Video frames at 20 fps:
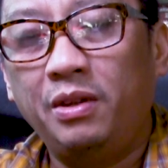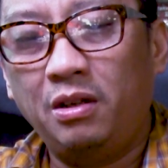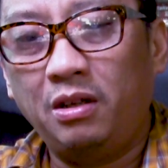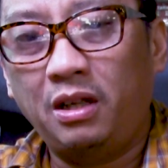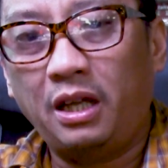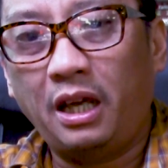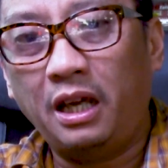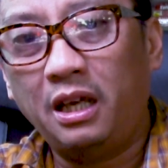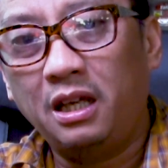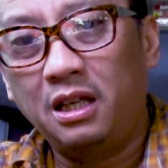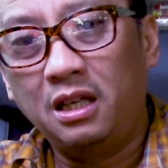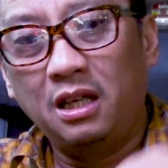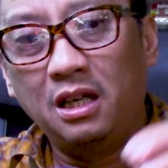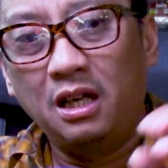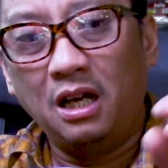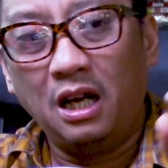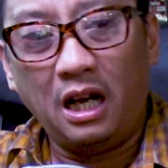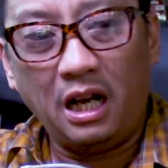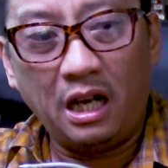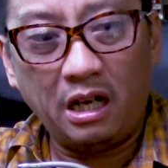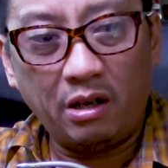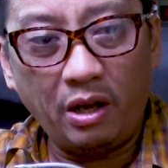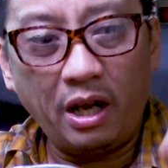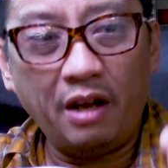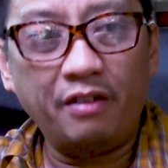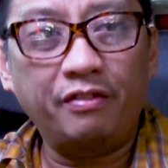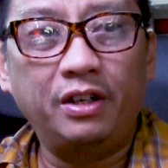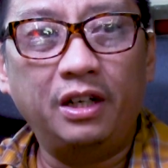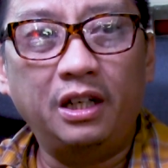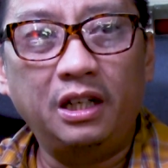Okay?
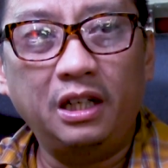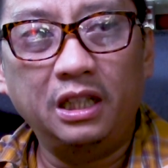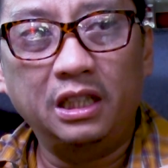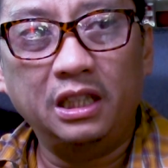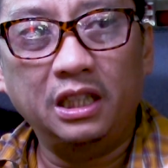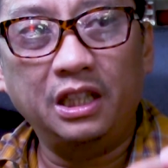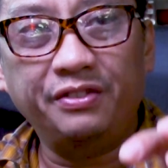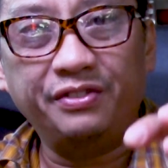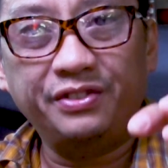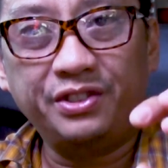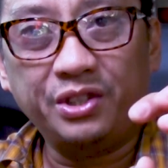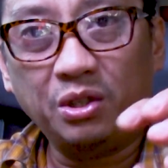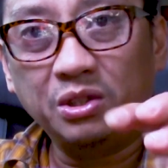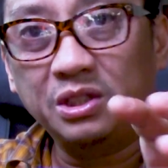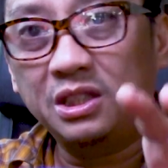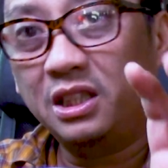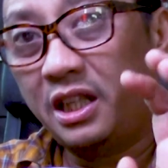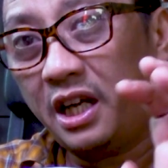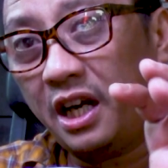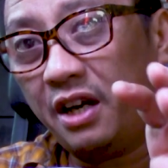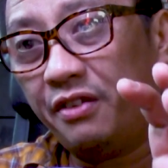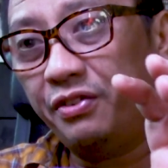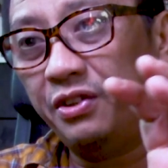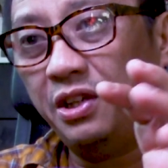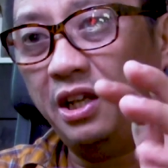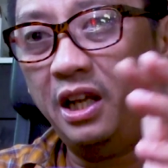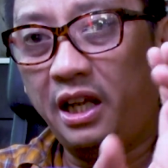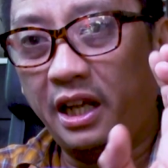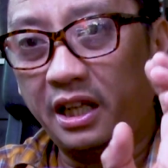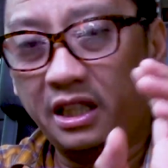However, if chosen
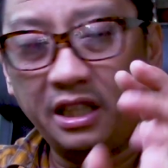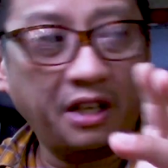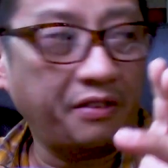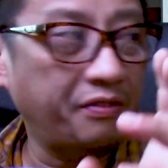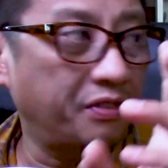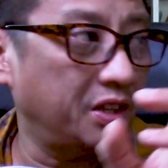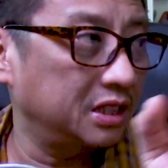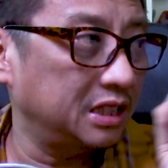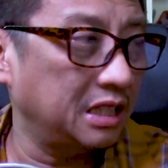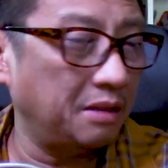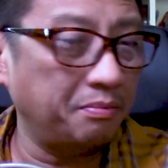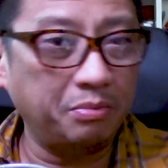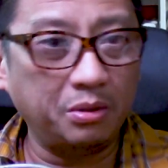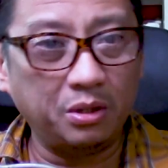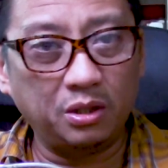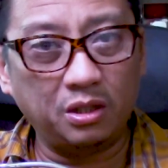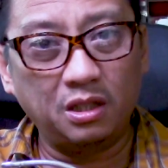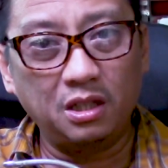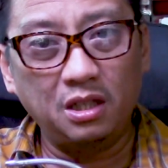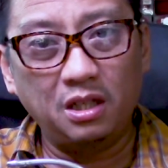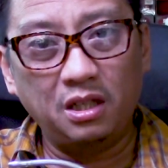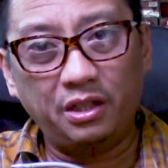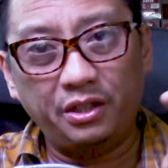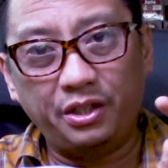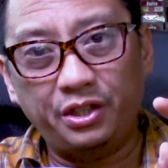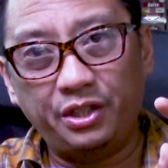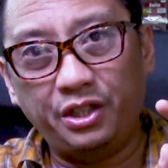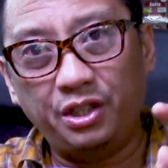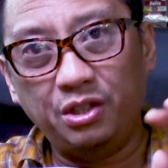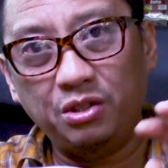carefully, like take for example,
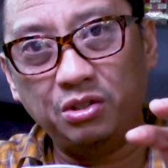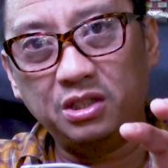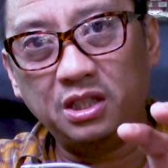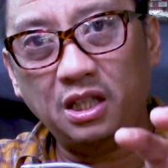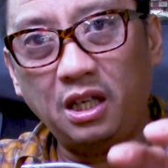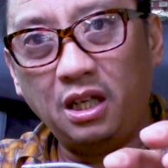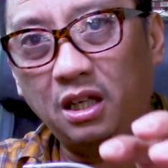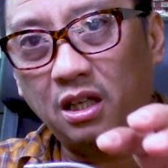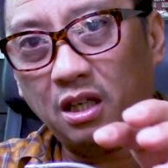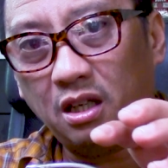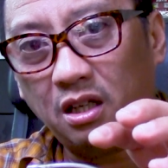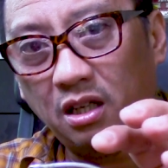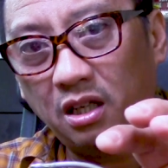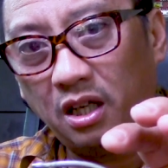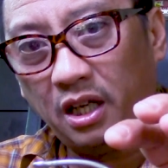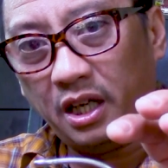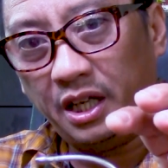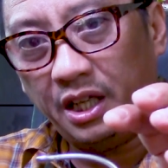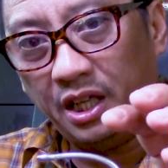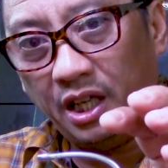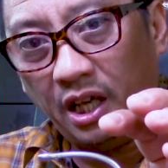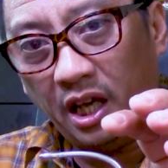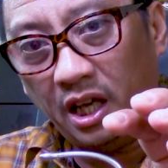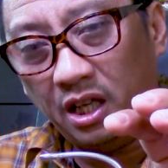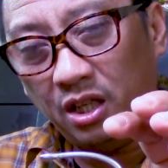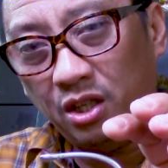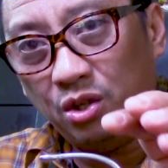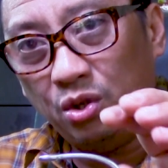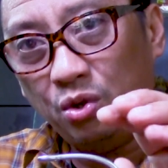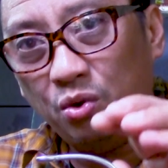you're using a
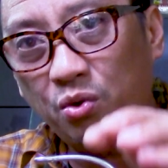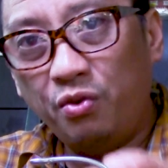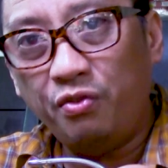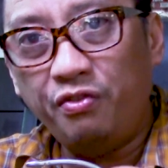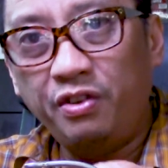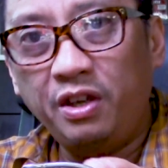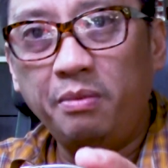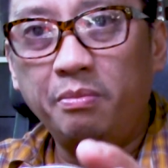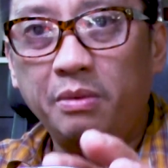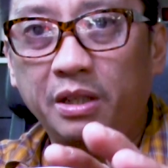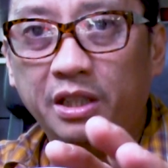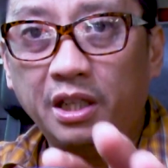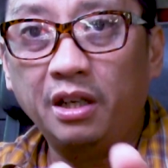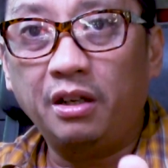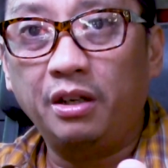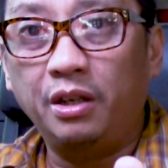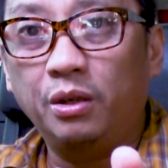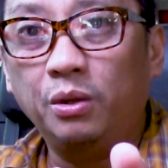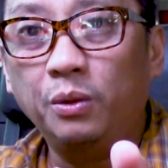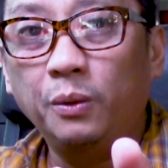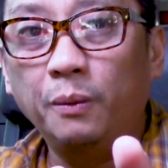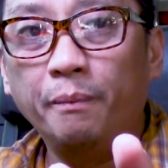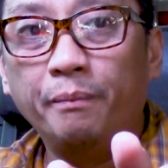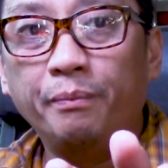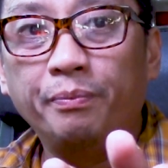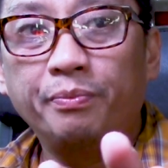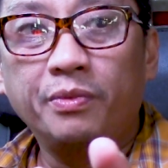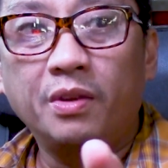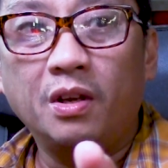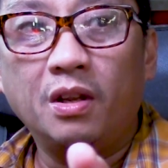UV material,
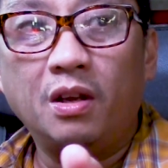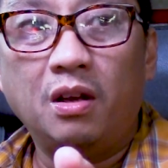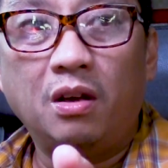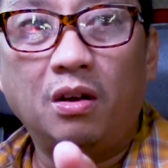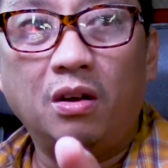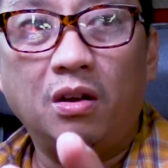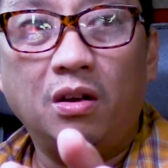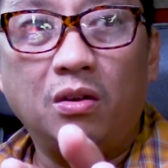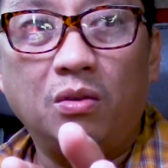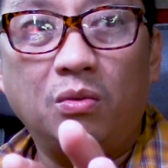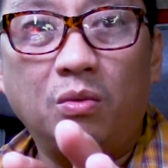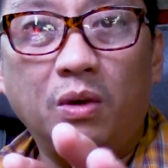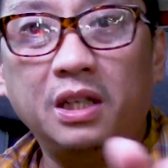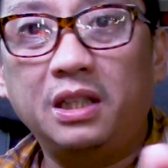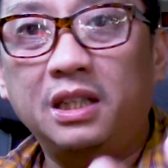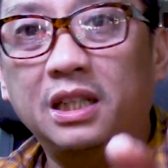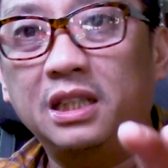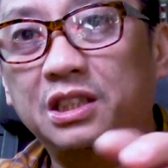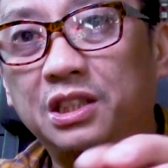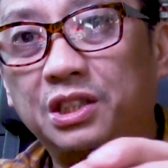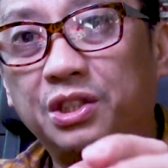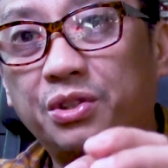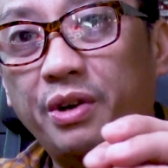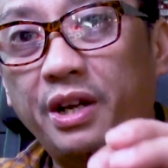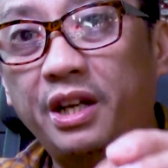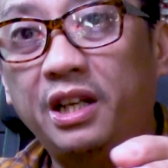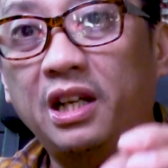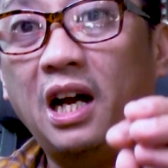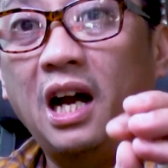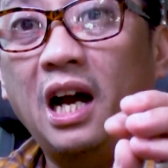what it does is
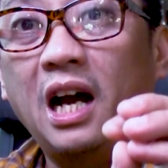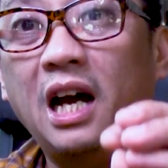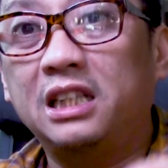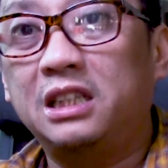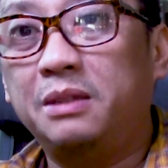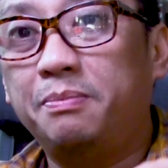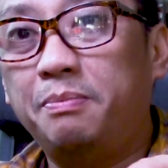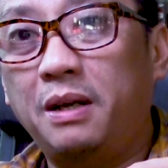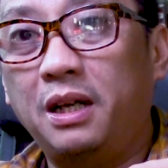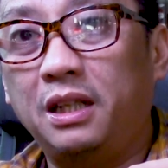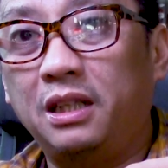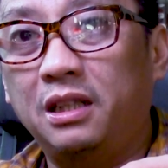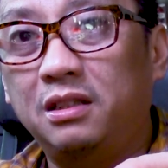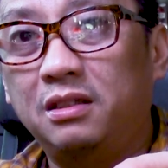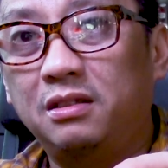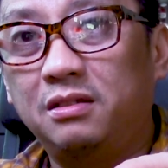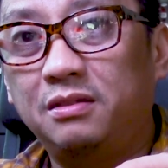create a hotspot